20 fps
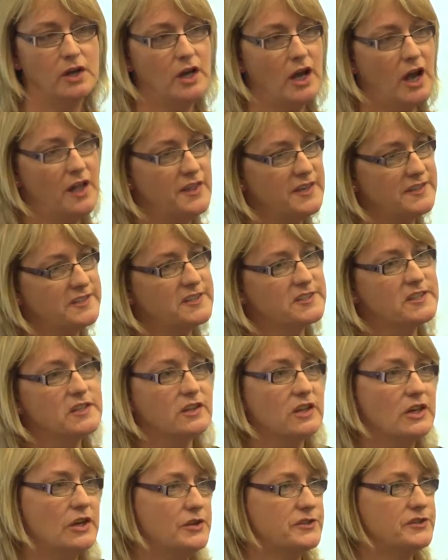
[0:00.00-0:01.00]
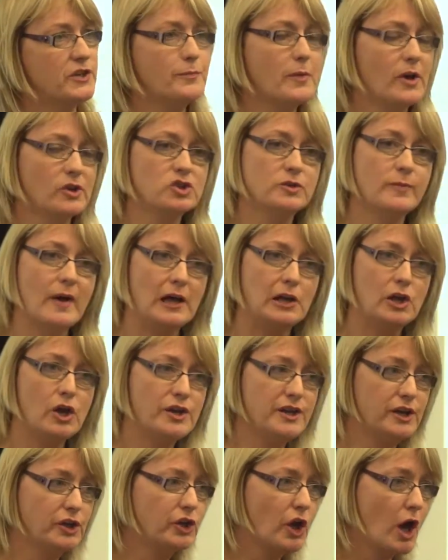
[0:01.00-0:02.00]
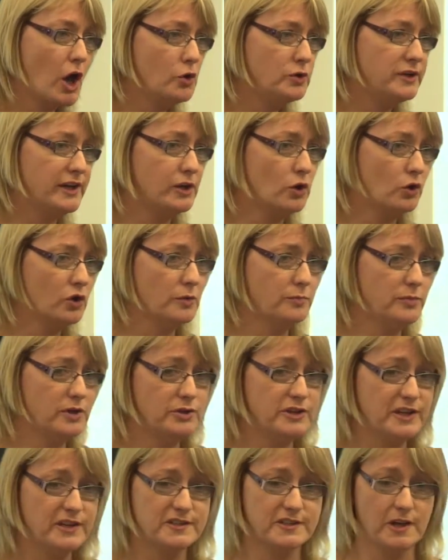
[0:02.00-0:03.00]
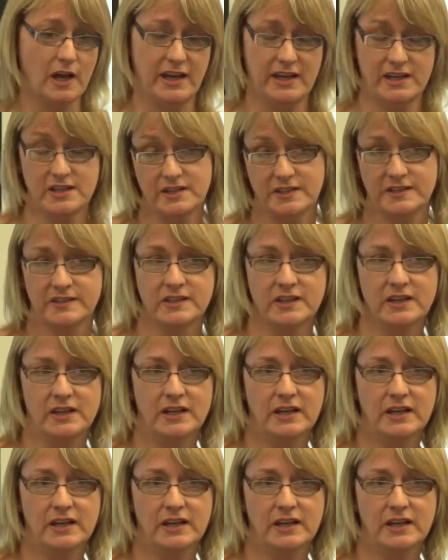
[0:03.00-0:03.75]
And this isn't so much about learning coding or computing science.